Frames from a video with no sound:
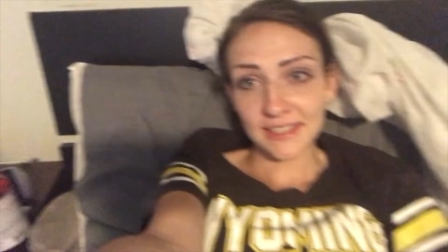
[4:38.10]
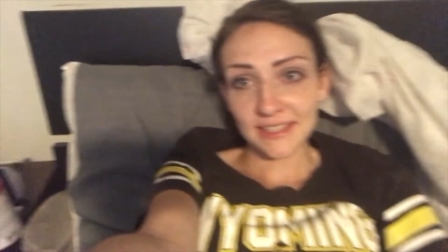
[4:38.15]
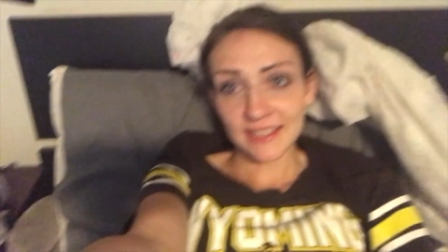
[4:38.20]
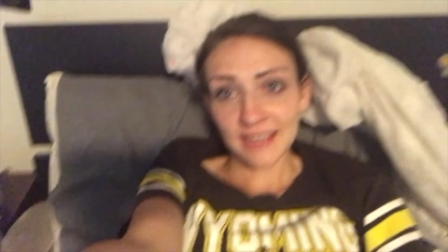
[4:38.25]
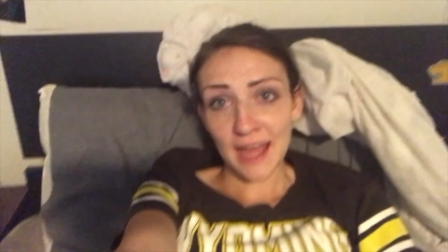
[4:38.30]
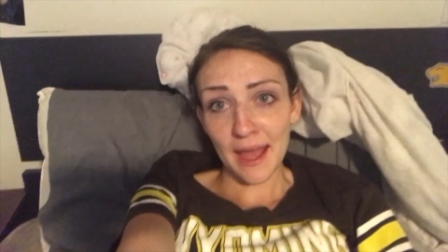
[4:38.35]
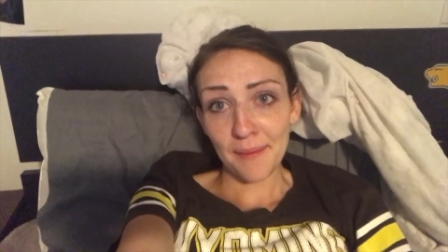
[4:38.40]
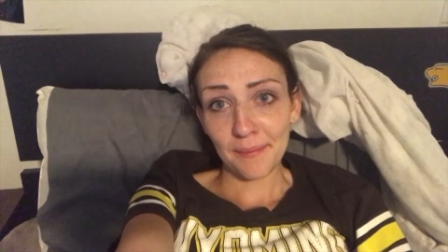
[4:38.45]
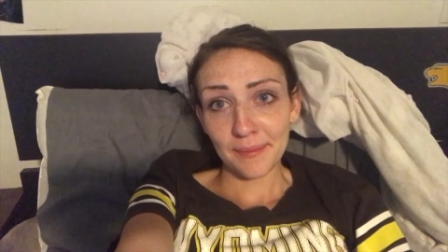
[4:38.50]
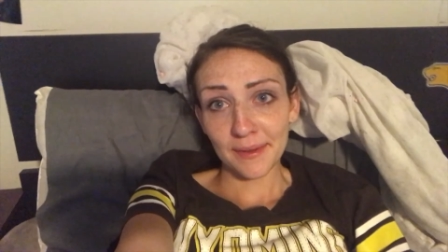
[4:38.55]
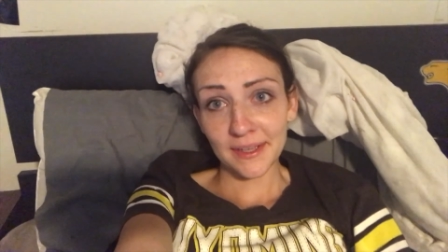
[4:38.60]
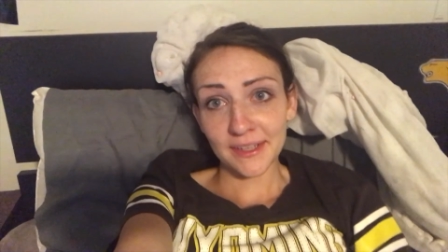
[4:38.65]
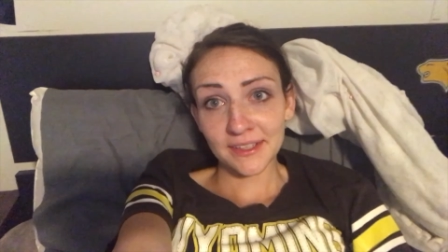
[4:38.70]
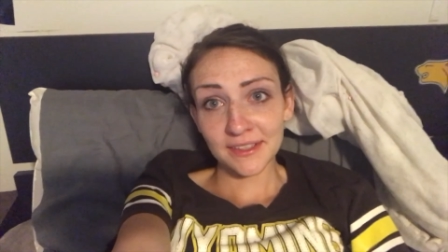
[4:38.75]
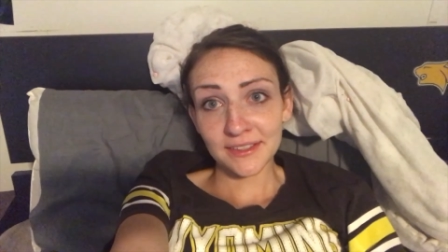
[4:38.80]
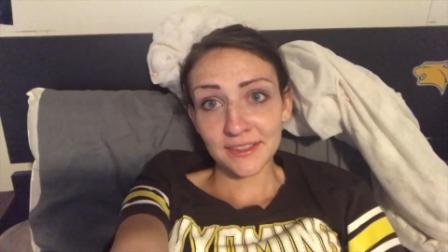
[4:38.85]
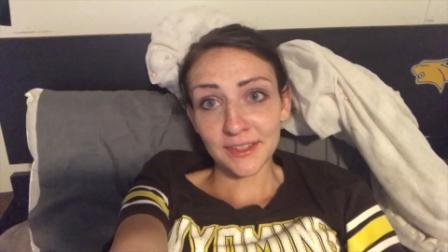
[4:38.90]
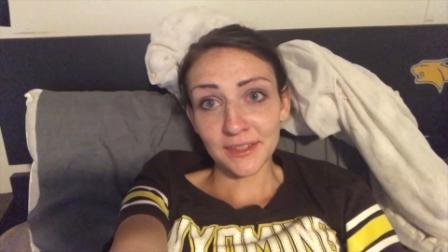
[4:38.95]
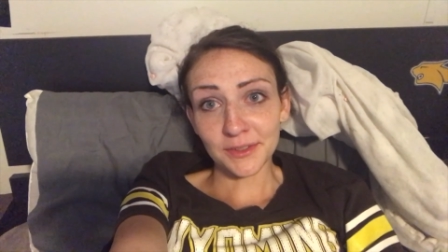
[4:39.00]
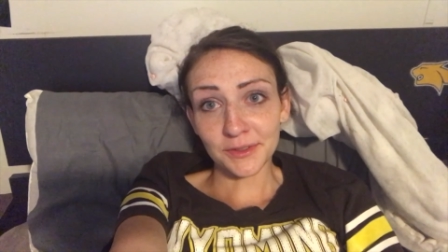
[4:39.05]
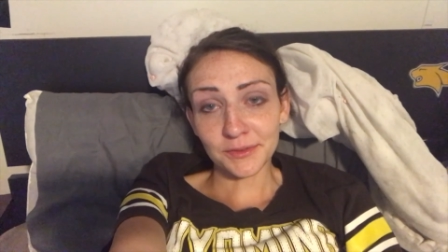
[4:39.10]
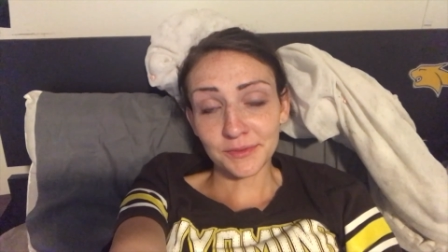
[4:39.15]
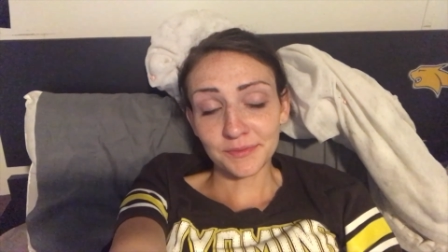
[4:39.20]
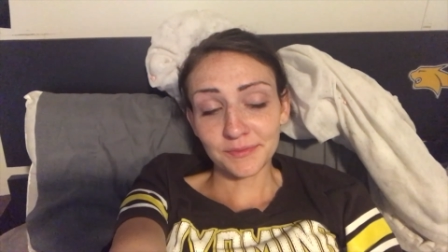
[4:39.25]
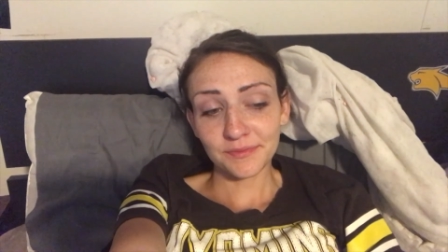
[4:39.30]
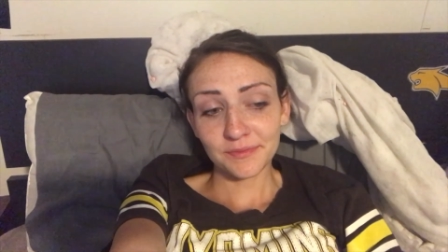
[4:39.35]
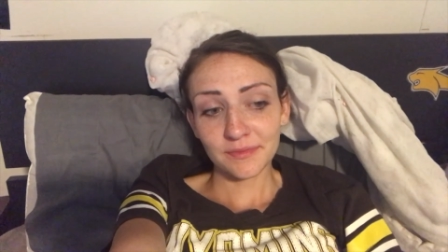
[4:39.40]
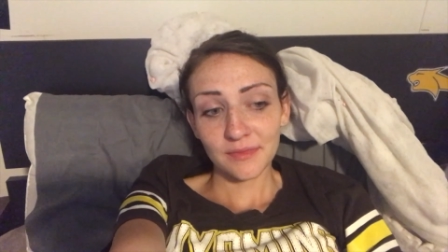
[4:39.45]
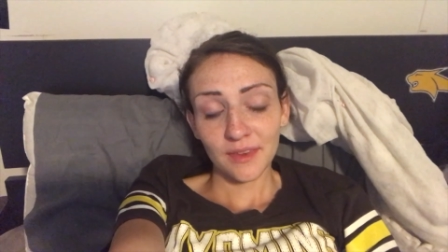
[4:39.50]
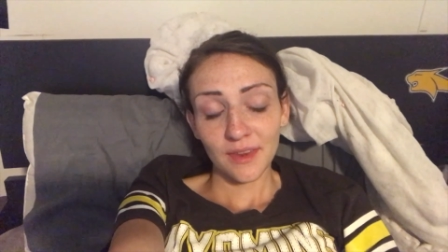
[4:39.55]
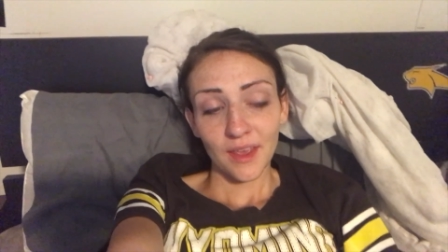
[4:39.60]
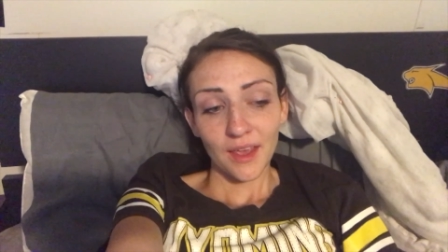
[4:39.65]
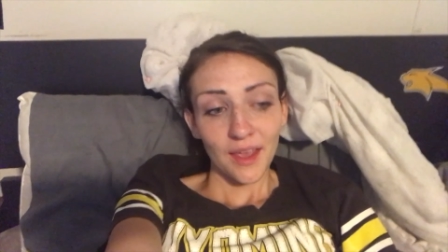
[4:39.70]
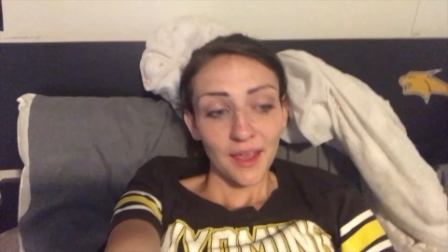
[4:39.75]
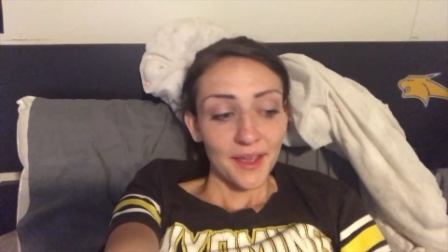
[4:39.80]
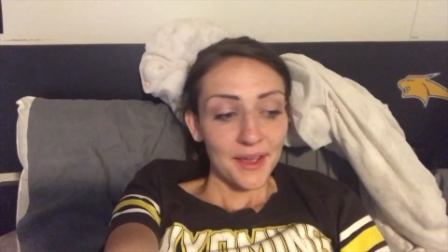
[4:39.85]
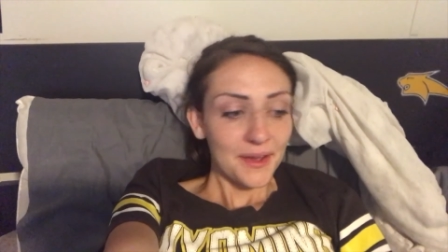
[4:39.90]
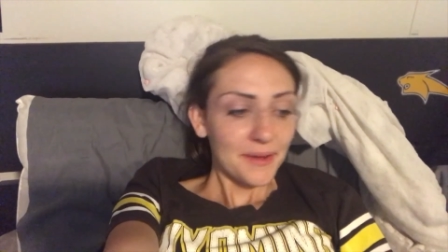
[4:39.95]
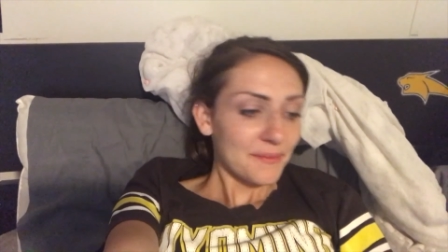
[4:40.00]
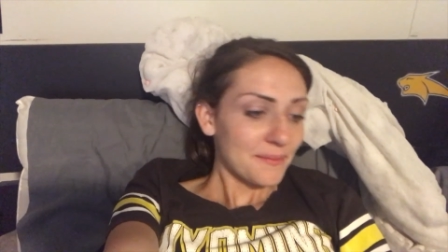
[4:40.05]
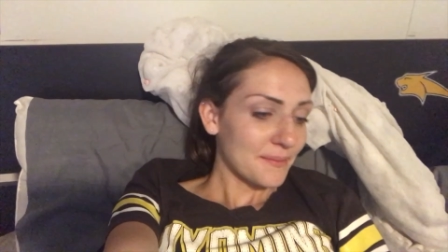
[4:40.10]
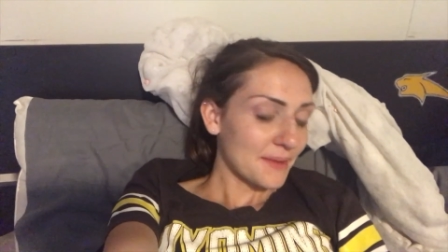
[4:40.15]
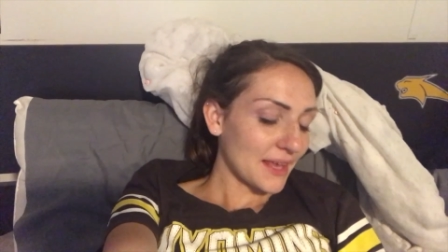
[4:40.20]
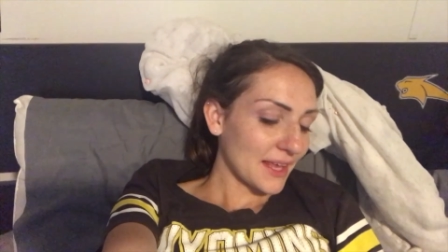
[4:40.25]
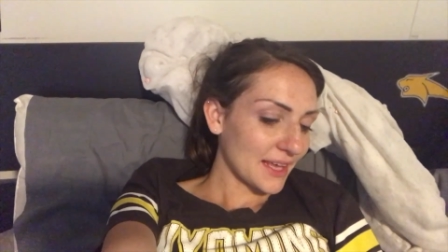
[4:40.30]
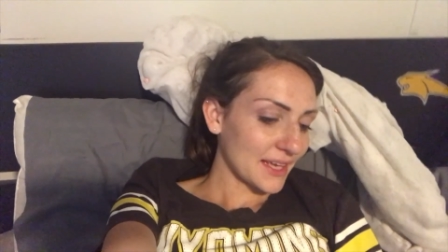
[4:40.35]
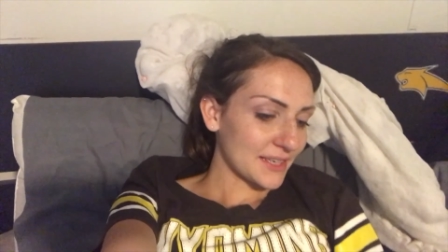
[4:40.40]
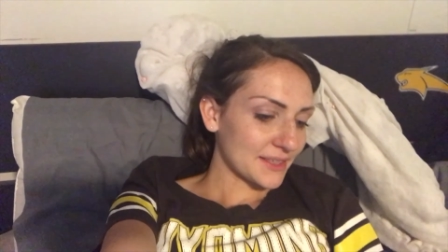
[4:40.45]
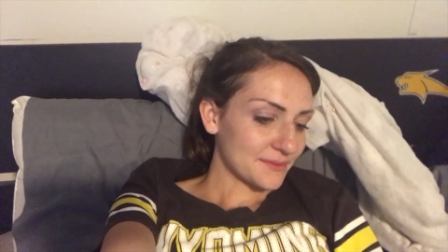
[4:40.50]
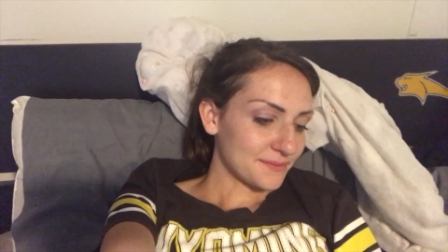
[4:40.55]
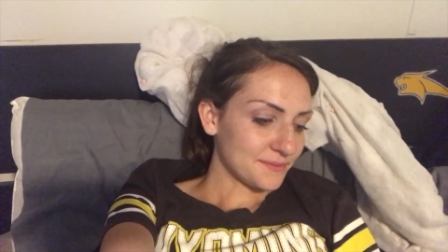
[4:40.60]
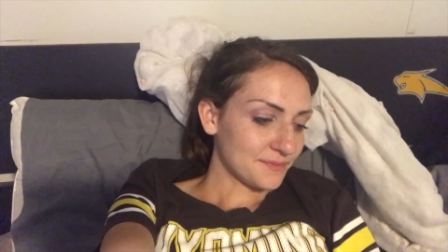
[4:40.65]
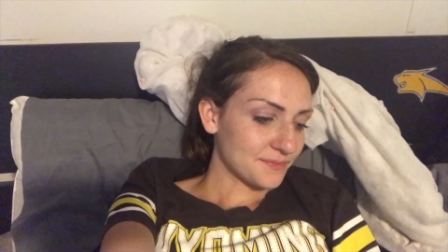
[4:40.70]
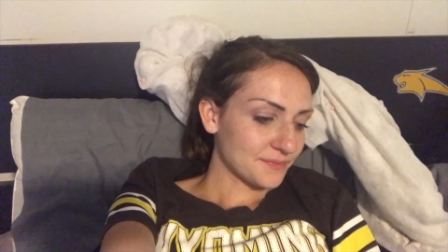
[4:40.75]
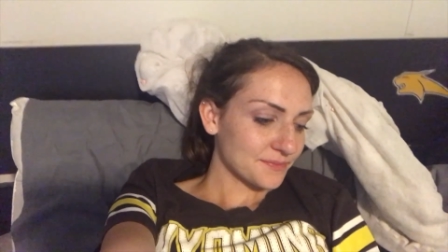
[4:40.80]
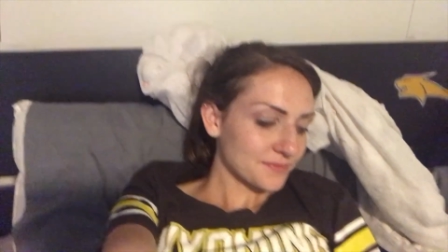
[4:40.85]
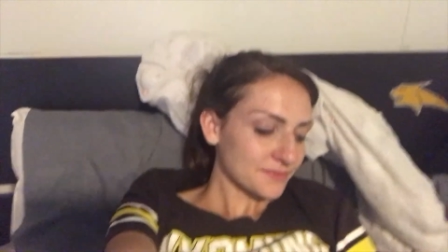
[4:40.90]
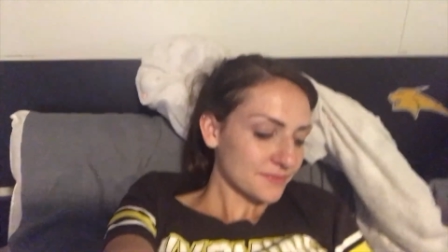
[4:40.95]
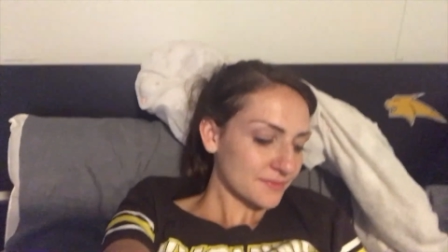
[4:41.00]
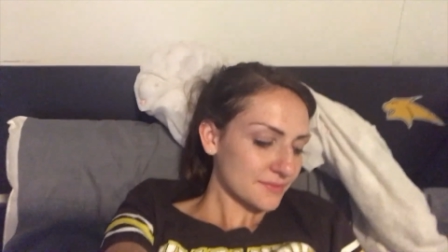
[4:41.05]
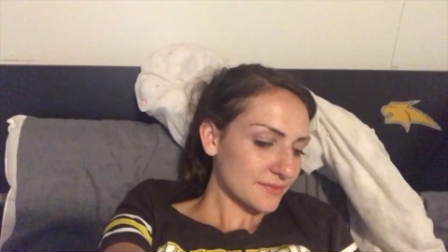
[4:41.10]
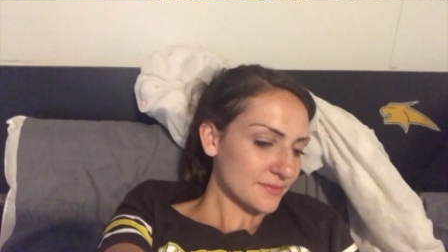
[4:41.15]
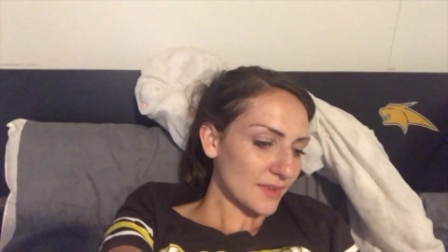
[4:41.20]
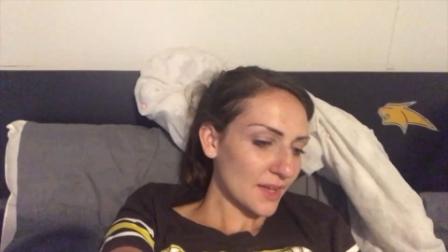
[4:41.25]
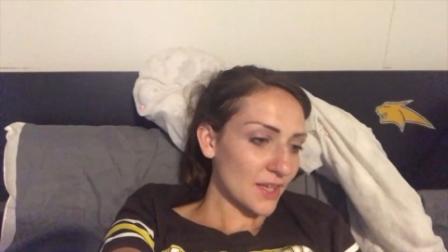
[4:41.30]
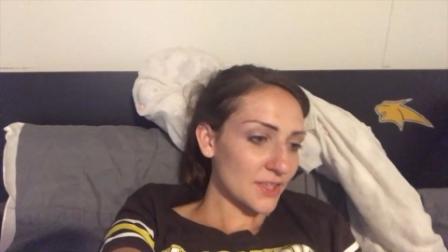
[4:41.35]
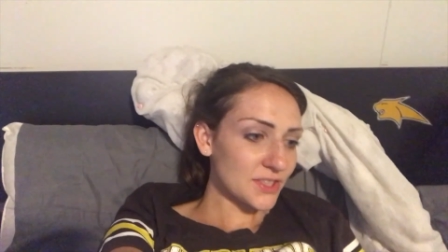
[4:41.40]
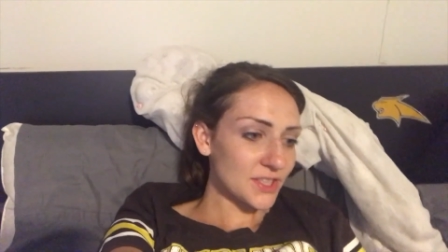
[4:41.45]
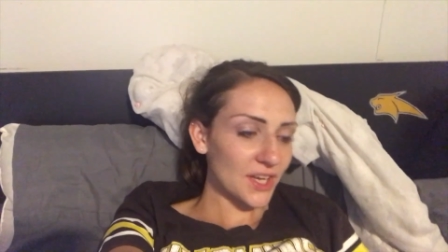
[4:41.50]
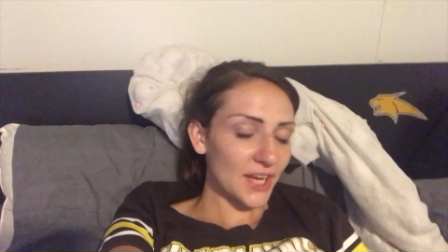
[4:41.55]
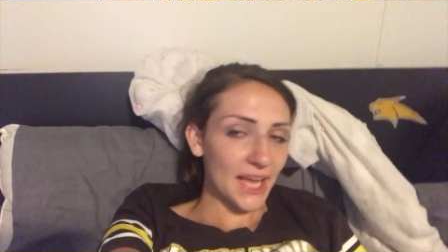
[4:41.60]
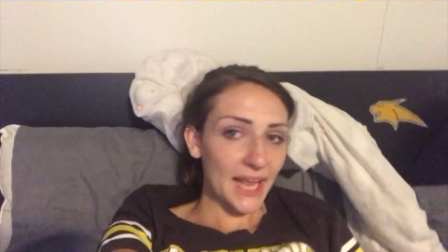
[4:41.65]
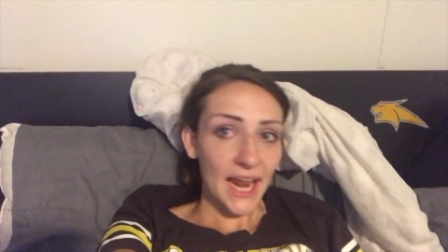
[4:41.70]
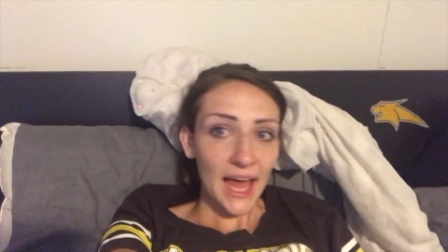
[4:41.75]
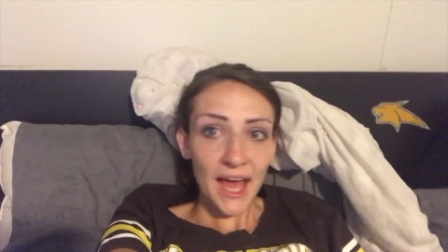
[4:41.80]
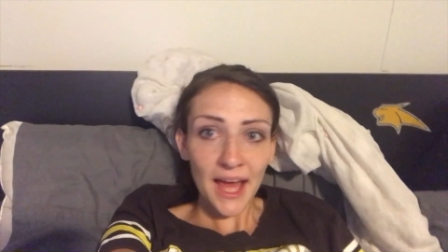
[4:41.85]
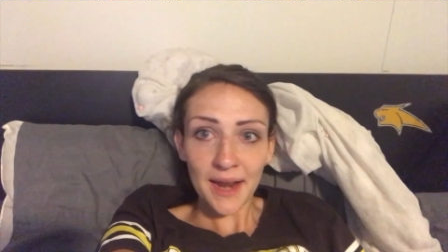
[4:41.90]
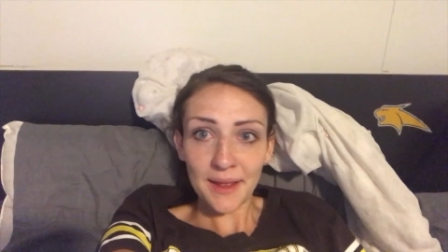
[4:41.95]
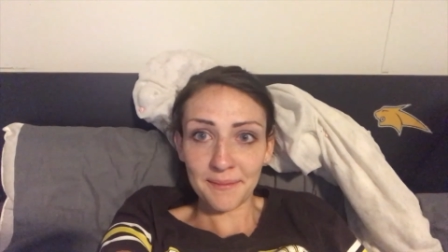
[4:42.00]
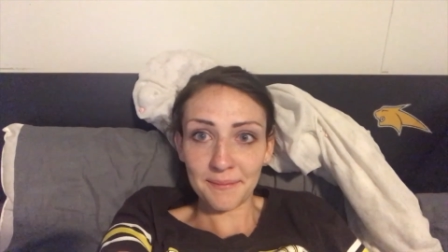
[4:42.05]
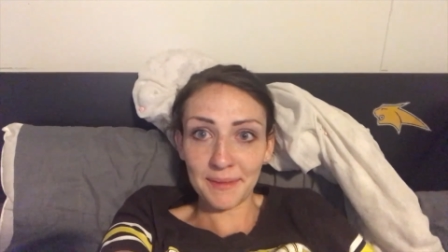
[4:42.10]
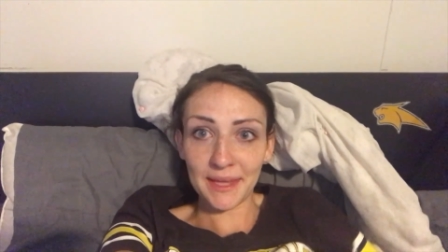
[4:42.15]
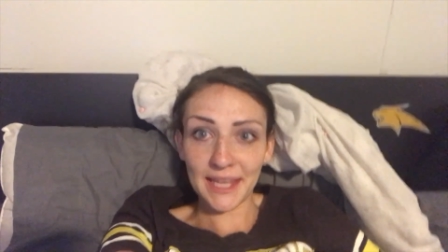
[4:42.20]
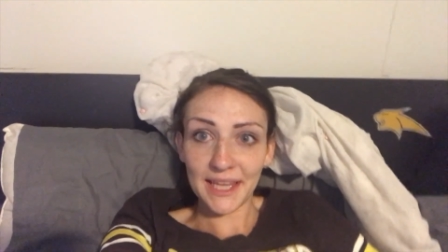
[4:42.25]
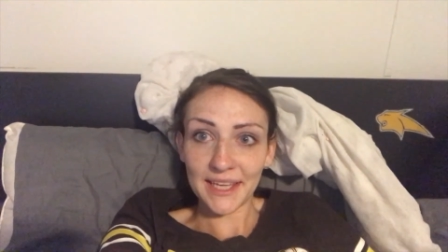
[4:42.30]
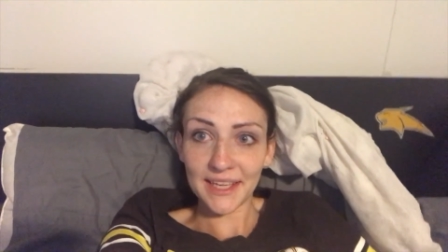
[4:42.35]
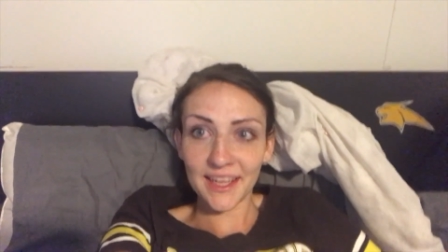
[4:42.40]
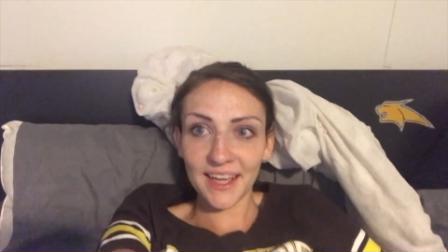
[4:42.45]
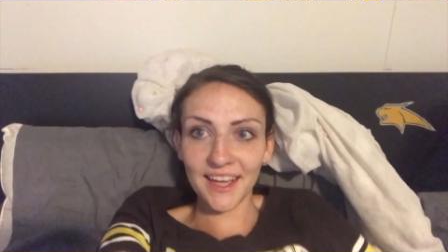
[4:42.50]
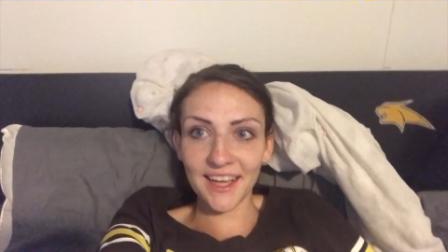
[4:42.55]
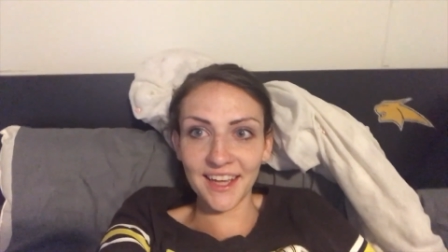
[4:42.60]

is napping, so. Man, took it out of me.